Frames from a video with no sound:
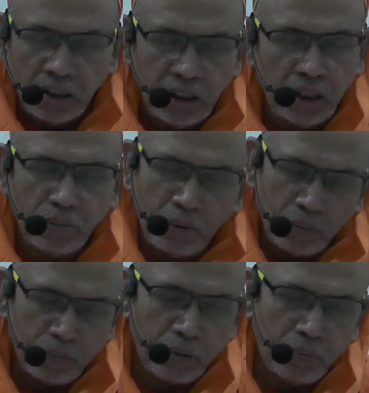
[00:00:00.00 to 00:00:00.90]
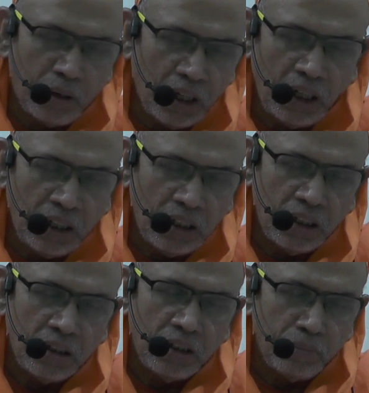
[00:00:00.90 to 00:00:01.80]
There Parabrahma
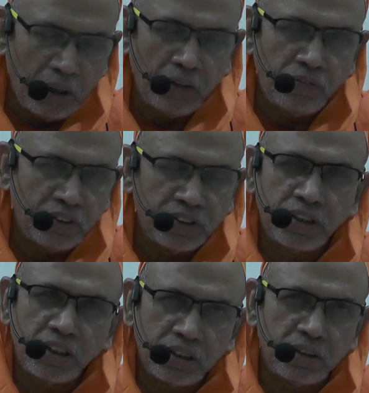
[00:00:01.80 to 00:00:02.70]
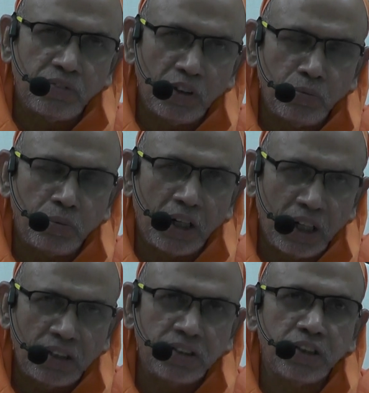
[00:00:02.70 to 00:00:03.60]
manifest as the 5
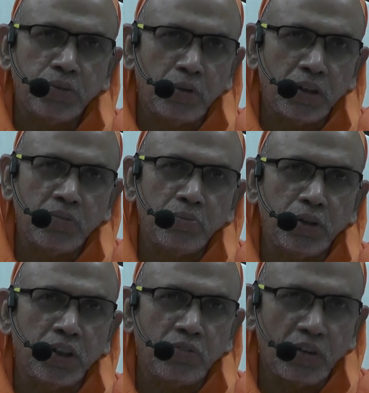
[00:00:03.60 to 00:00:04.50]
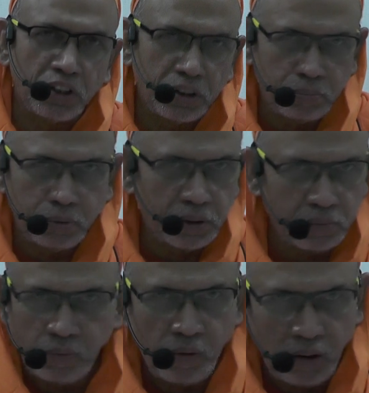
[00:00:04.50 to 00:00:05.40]
pranas is being worshipped.
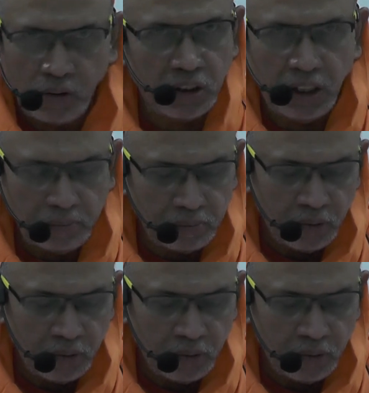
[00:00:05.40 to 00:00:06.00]
Okay?